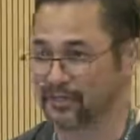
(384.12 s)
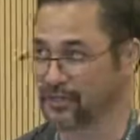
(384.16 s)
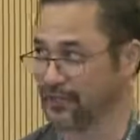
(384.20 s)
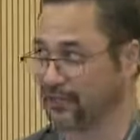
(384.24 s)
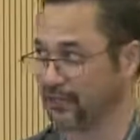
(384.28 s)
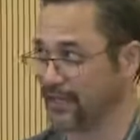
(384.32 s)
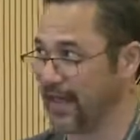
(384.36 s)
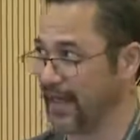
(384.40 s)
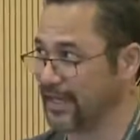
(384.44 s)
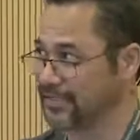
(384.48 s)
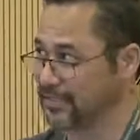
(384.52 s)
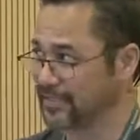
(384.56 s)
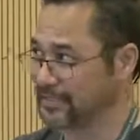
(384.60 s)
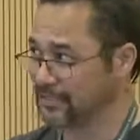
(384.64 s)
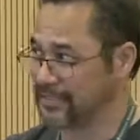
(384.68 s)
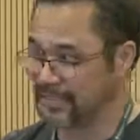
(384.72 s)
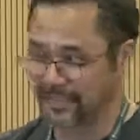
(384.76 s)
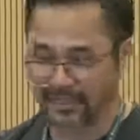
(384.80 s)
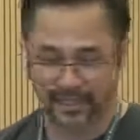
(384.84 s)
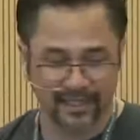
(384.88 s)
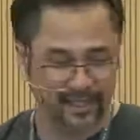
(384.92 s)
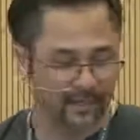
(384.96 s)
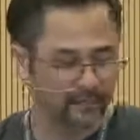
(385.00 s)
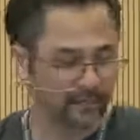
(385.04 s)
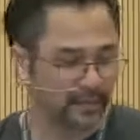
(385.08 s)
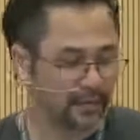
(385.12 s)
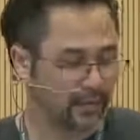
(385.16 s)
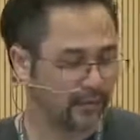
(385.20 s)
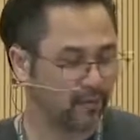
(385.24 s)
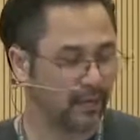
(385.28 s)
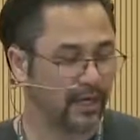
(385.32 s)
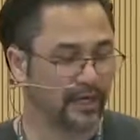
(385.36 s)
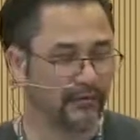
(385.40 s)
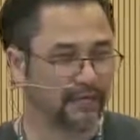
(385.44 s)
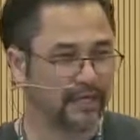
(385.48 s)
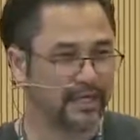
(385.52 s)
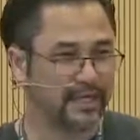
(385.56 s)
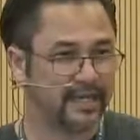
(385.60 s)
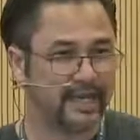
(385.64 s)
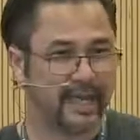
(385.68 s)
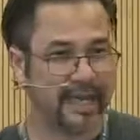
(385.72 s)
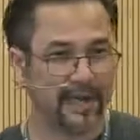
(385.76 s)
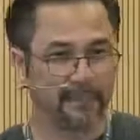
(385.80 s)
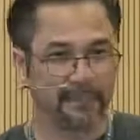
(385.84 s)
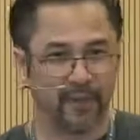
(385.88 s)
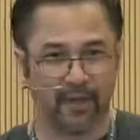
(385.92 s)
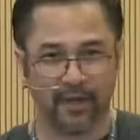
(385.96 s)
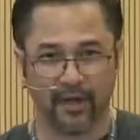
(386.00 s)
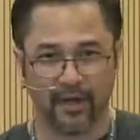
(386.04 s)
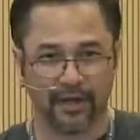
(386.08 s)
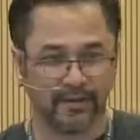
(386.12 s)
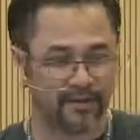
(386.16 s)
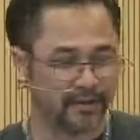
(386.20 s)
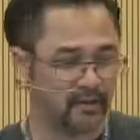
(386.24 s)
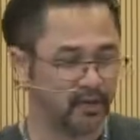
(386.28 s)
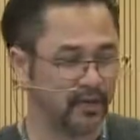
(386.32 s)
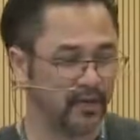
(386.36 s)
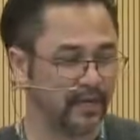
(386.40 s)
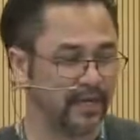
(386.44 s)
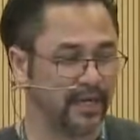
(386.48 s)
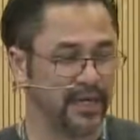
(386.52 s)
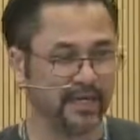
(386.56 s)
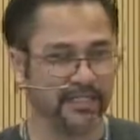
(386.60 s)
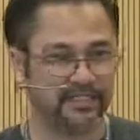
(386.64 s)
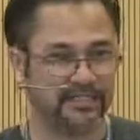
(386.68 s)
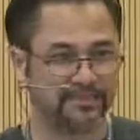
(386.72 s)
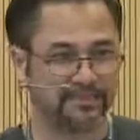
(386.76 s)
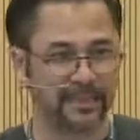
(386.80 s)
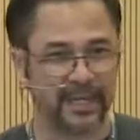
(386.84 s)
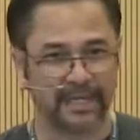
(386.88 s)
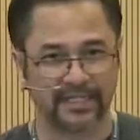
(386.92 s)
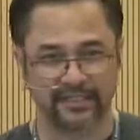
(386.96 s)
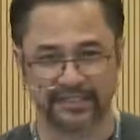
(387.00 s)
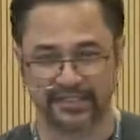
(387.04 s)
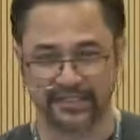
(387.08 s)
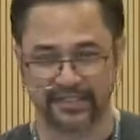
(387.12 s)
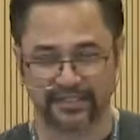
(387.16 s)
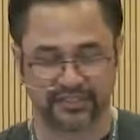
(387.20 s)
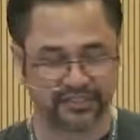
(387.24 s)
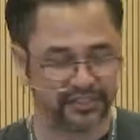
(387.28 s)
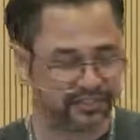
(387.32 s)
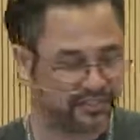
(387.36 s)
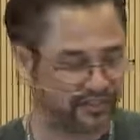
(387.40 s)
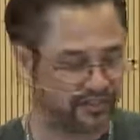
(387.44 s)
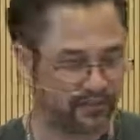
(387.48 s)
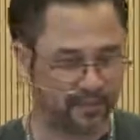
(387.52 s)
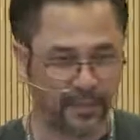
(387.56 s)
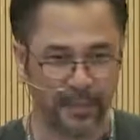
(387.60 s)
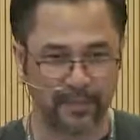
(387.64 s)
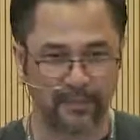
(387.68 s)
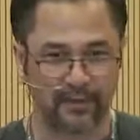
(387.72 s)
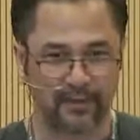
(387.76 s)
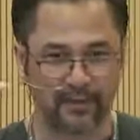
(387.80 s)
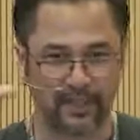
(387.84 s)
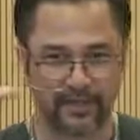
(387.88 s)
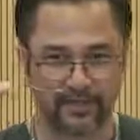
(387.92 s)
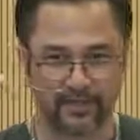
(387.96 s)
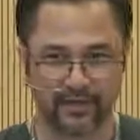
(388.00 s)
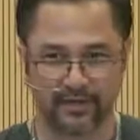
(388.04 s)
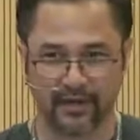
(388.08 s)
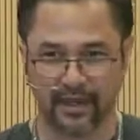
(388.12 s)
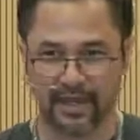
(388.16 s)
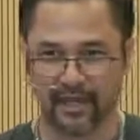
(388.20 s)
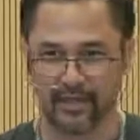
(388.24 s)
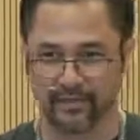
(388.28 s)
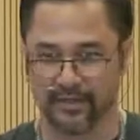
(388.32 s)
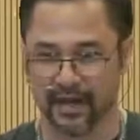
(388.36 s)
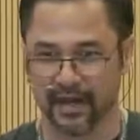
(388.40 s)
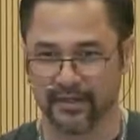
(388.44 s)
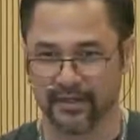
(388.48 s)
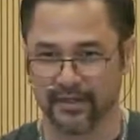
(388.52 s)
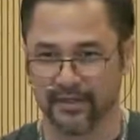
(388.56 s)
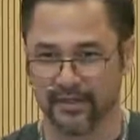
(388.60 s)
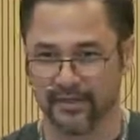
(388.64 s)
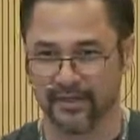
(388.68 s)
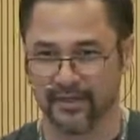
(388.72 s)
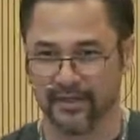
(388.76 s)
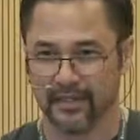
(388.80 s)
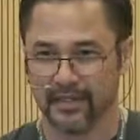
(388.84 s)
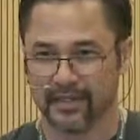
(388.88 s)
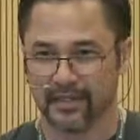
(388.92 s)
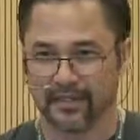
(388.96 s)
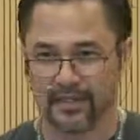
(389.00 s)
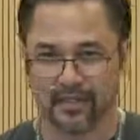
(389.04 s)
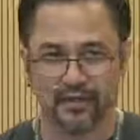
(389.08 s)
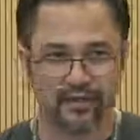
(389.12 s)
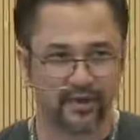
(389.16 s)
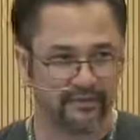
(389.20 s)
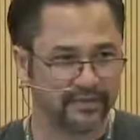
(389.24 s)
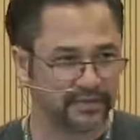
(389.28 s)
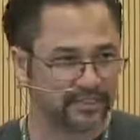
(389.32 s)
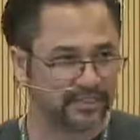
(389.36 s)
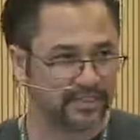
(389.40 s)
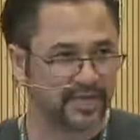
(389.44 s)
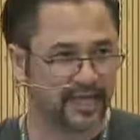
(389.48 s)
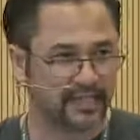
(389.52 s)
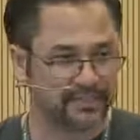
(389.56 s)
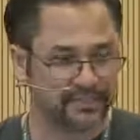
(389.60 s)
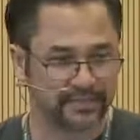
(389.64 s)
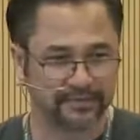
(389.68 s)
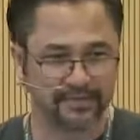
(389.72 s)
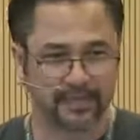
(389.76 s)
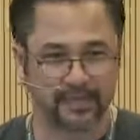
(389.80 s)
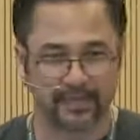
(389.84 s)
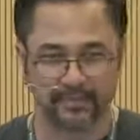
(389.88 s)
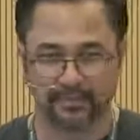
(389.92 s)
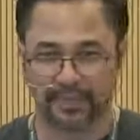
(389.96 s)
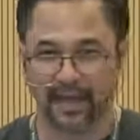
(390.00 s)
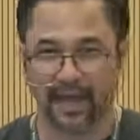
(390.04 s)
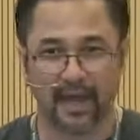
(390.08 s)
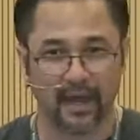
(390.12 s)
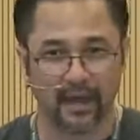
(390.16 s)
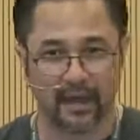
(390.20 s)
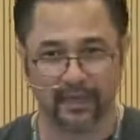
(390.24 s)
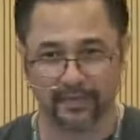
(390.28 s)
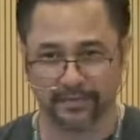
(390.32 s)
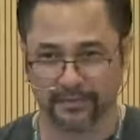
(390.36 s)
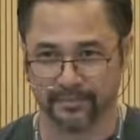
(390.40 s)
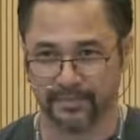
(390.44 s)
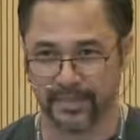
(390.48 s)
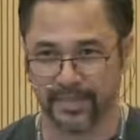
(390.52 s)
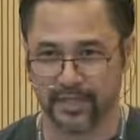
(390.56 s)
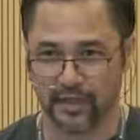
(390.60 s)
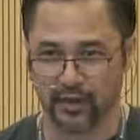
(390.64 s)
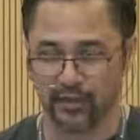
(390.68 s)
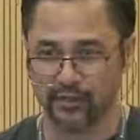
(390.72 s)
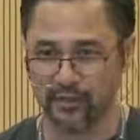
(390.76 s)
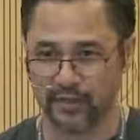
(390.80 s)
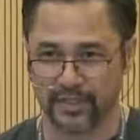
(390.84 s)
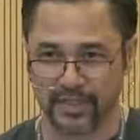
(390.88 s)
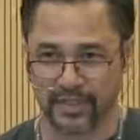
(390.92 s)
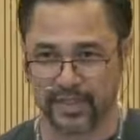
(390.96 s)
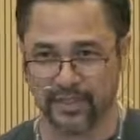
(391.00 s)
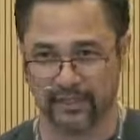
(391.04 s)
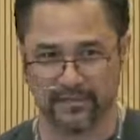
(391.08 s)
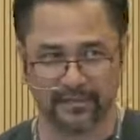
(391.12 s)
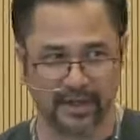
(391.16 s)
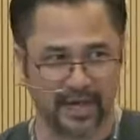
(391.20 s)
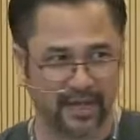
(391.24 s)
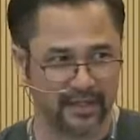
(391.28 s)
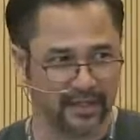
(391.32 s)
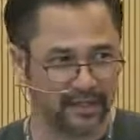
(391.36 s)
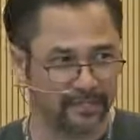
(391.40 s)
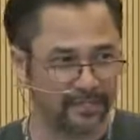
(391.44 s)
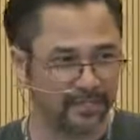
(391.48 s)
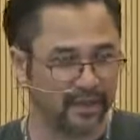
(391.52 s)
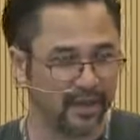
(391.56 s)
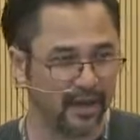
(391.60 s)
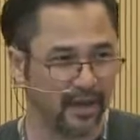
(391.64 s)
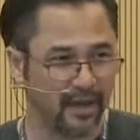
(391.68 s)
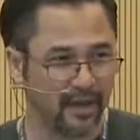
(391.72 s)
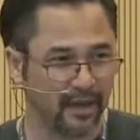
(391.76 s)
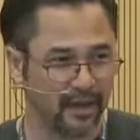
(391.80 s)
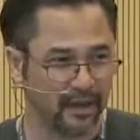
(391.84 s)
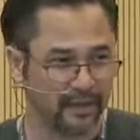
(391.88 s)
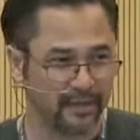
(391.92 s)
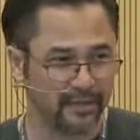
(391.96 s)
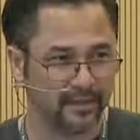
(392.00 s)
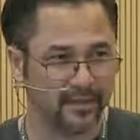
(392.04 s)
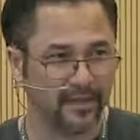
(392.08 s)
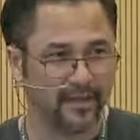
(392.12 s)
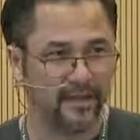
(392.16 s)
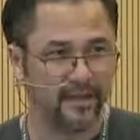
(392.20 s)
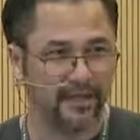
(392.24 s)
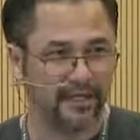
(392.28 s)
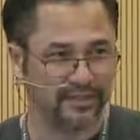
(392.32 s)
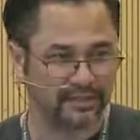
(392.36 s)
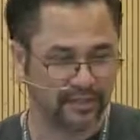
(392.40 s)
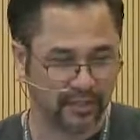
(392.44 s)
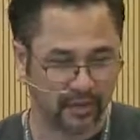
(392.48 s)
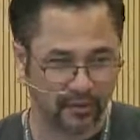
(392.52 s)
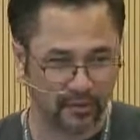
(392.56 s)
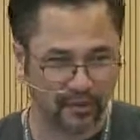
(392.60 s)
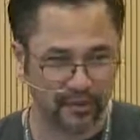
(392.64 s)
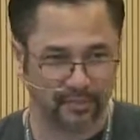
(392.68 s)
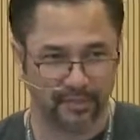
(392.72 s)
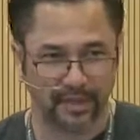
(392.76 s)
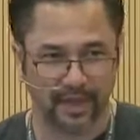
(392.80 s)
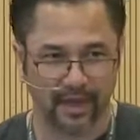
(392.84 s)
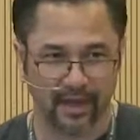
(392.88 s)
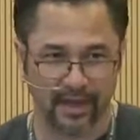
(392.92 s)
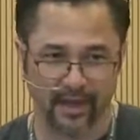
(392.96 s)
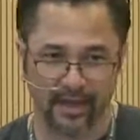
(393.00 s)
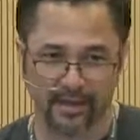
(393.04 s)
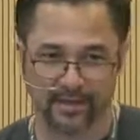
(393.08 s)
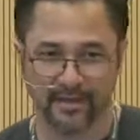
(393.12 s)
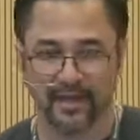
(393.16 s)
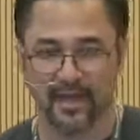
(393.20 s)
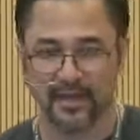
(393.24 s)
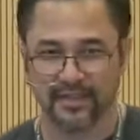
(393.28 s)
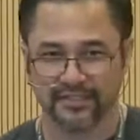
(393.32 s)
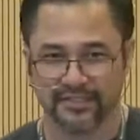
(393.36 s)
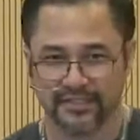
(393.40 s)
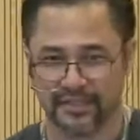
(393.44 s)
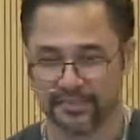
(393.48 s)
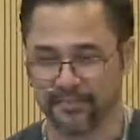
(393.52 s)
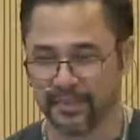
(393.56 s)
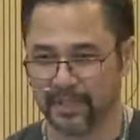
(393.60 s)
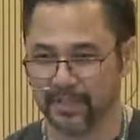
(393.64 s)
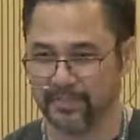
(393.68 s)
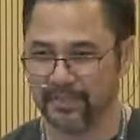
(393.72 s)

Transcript: too fast. But a quick recap on the Kubernetes basics, just so people get their head around it. You have this concept of the pod, P-O-D, right? The pod is called a pod simply